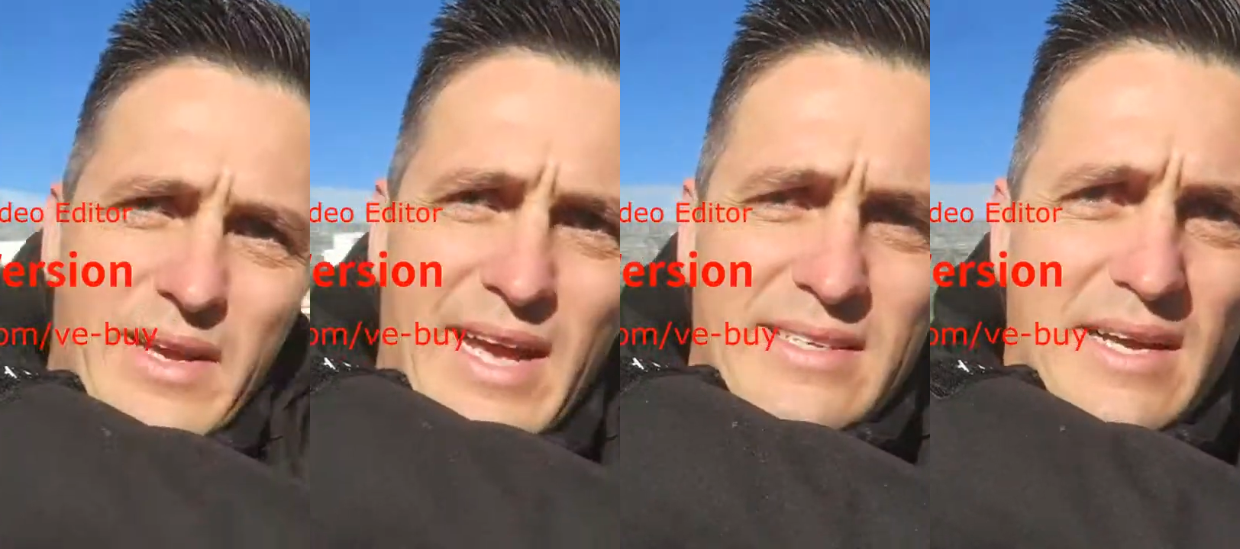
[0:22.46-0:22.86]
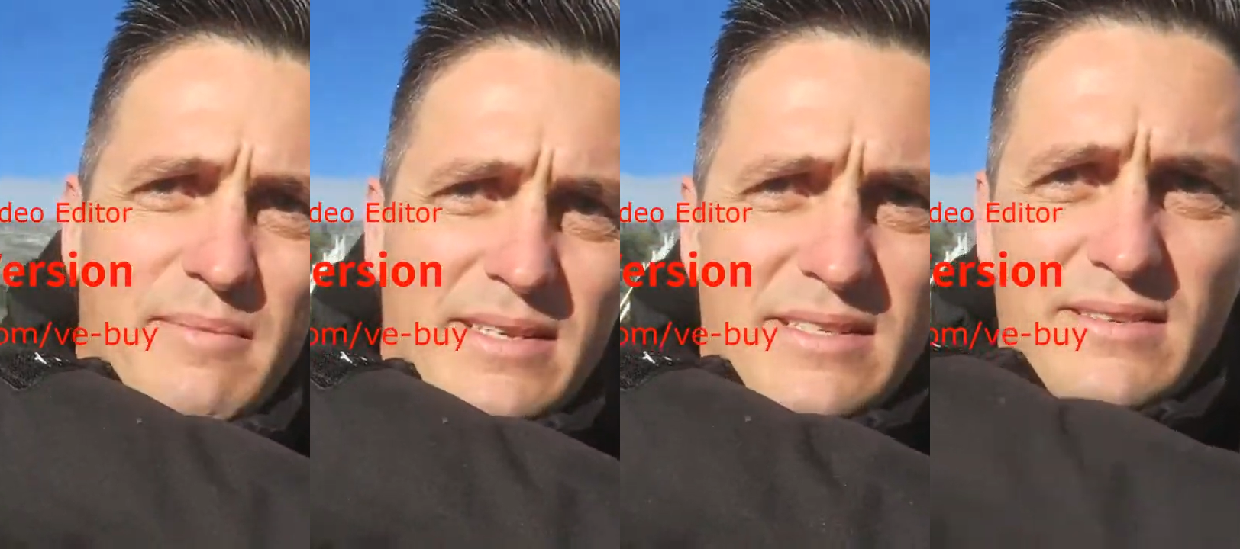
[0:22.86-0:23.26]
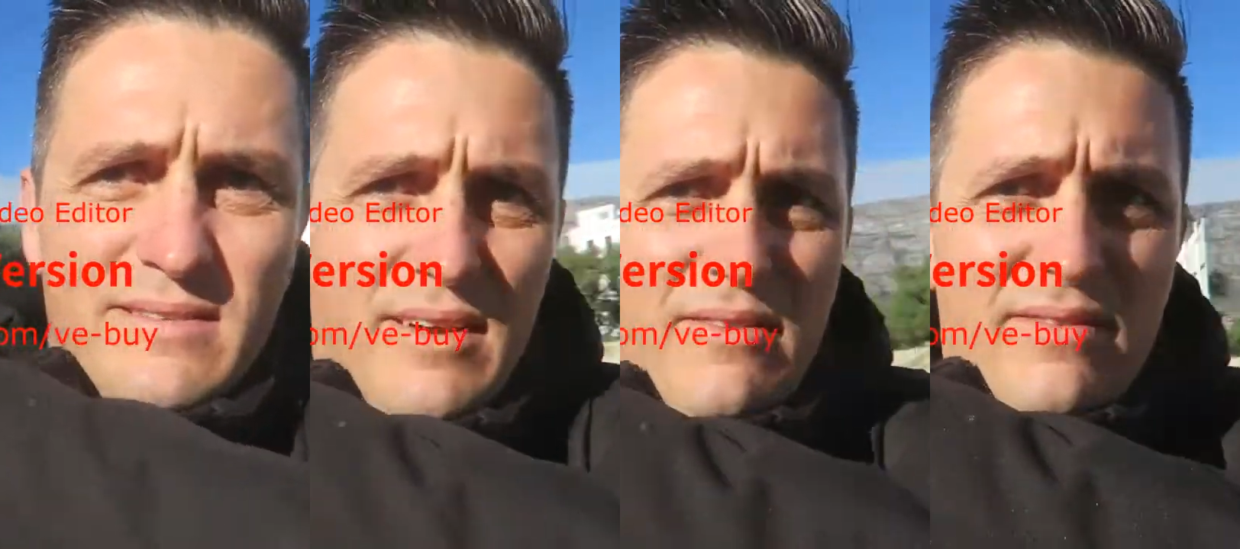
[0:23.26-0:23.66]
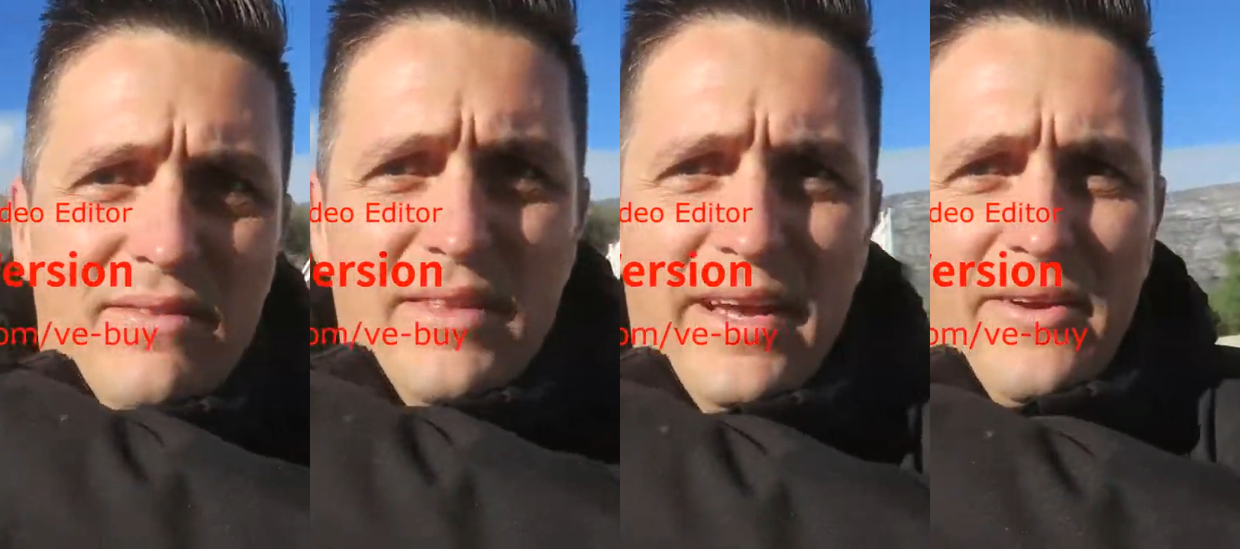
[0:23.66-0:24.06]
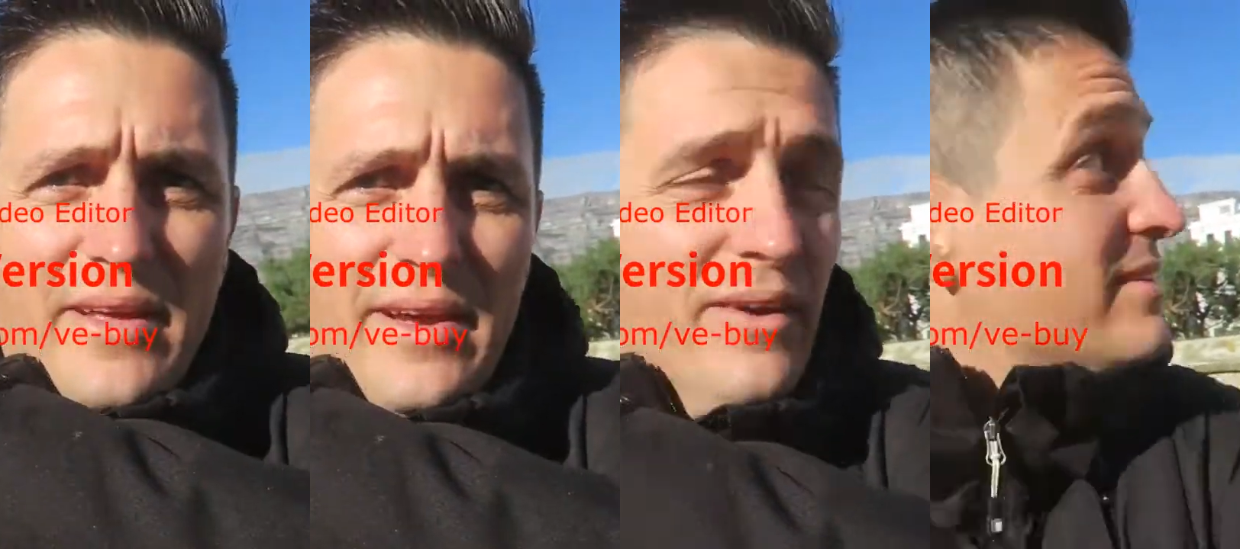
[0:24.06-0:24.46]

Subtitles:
you can't tell mountain. Oh, there you are.